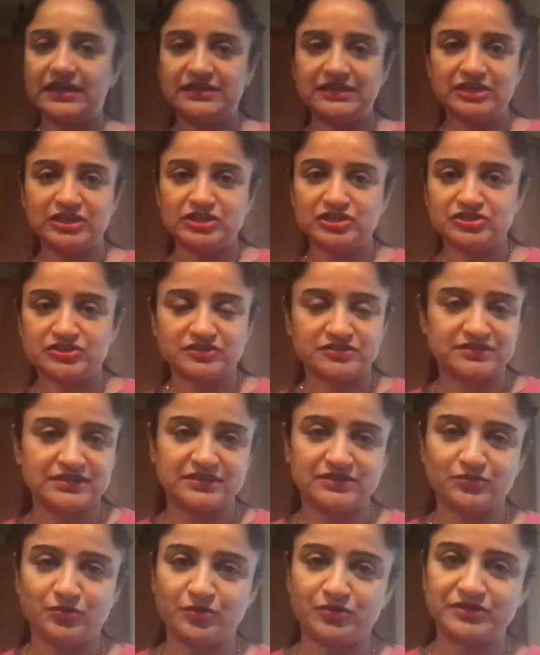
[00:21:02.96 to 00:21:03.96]
delicious
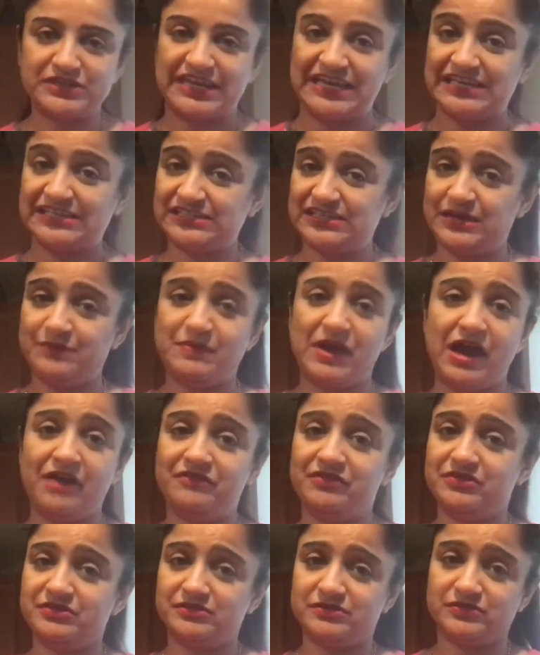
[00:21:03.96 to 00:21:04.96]
and or tasty
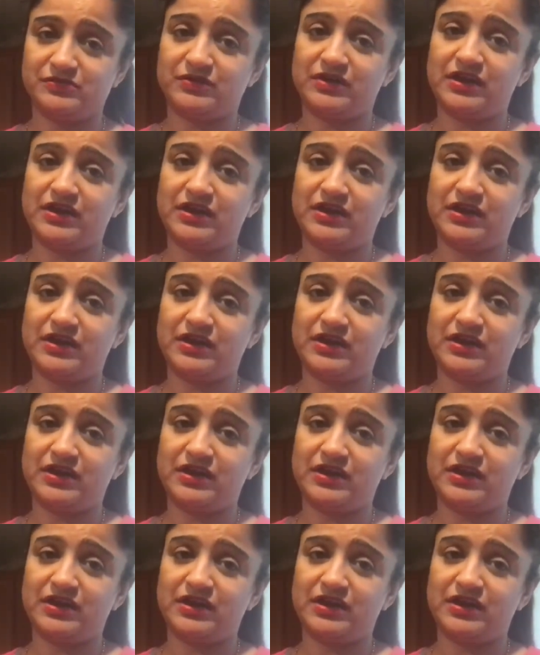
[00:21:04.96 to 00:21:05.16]
powders.